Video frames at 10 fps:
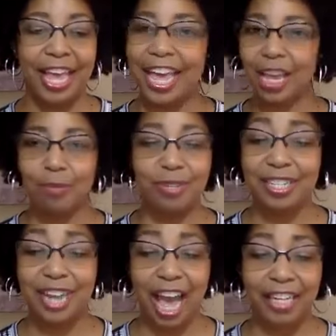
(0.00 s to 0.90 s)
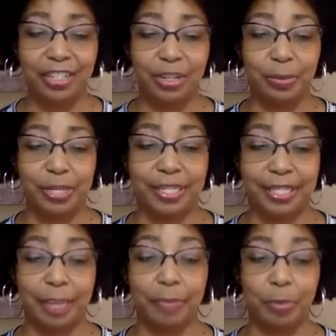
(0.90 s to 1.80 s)
It was not until we
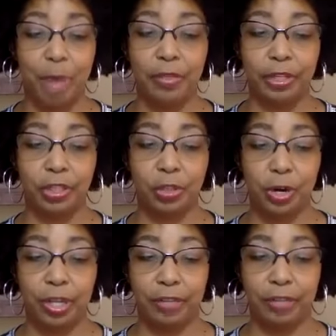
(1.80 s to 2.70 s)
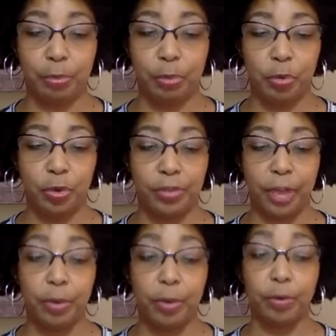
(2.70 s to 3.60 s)
stepped upon the shore at Liverpool
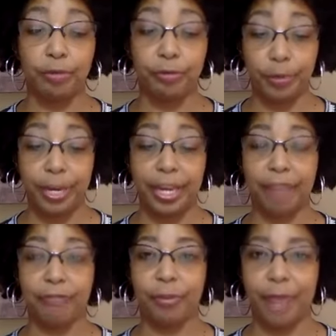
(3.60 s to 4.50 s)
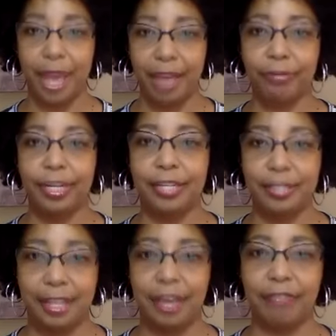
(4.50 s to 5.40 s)
that we were free from every
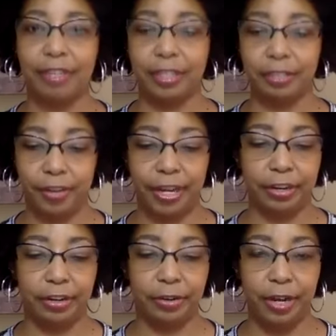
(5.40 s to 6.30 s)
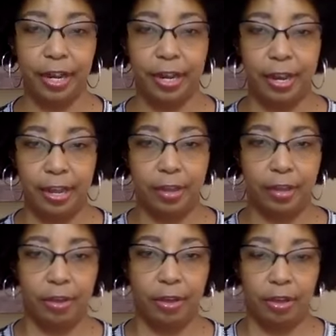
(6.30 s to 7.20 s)
slavish fear.
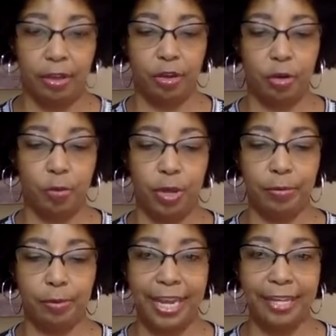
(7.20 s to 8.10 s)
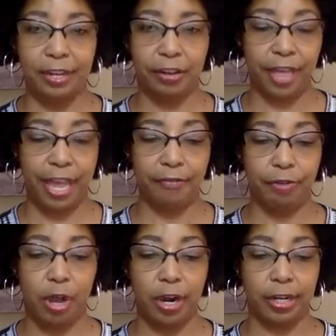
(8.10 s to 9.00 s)
We raised our
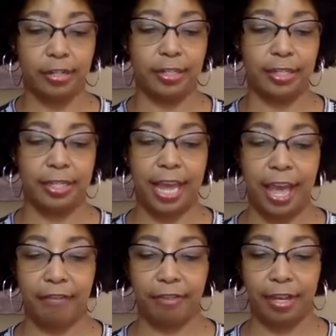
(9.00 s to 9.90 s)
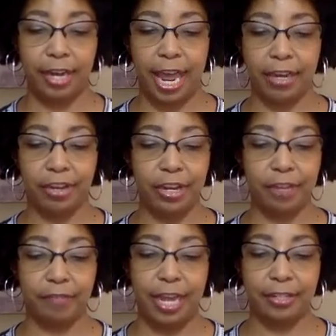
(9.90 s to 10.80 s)
thankful hearts to heaven and could
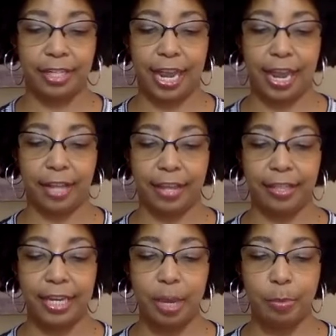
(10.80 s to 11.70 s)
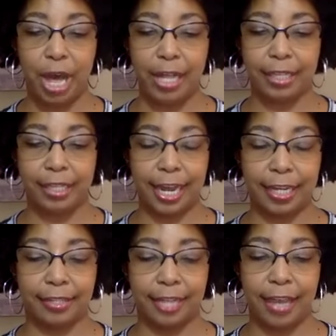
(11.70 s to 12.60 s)
have knelt down like the Neapolitan
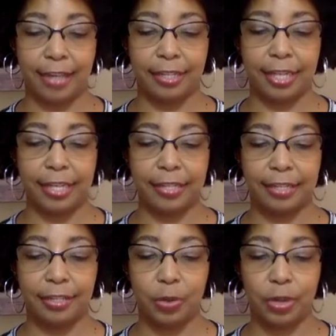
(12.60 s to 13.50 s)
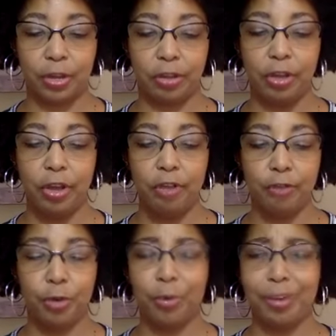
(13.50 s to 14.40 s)
exiles and kissed the soil,
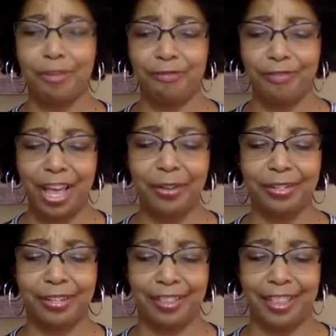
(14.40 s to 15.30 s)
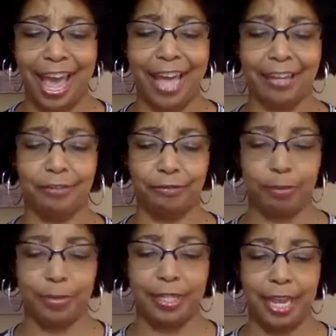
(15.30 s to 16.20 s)
for we felt that
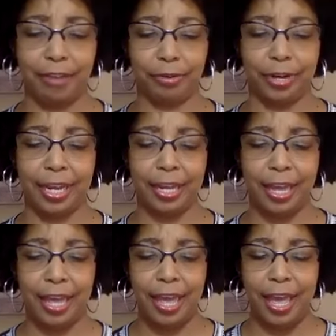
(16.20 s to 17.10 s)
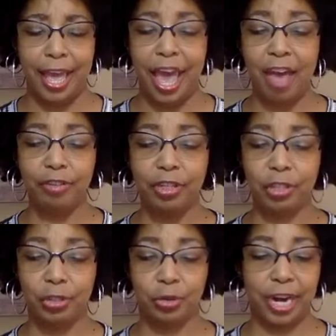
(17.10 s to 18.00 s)
from slavery. Heaven
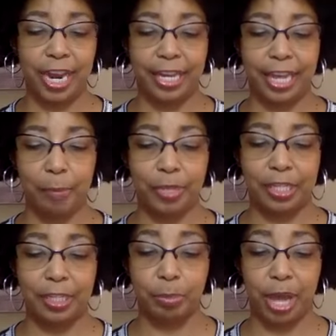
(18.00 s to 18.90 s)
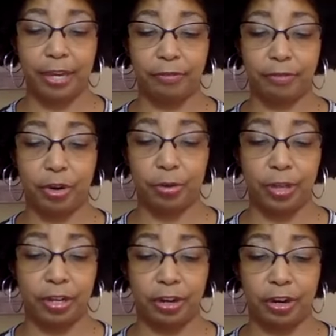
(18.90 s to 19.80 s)
sure had kept this spot of earth
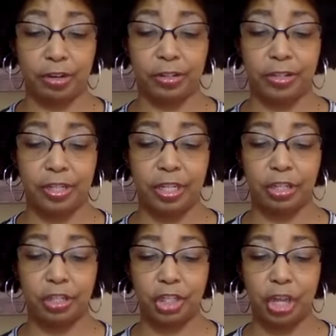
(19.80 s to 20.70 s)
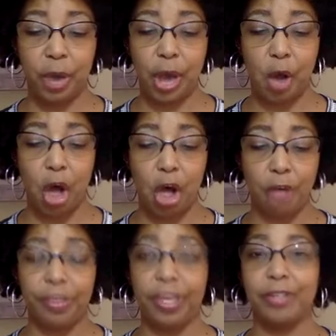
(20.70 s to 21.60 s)
uncursed to show how
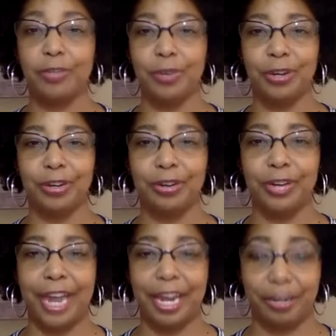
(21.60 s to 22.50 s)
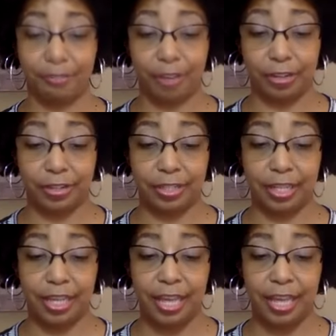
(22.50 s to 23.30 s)
all things were created first.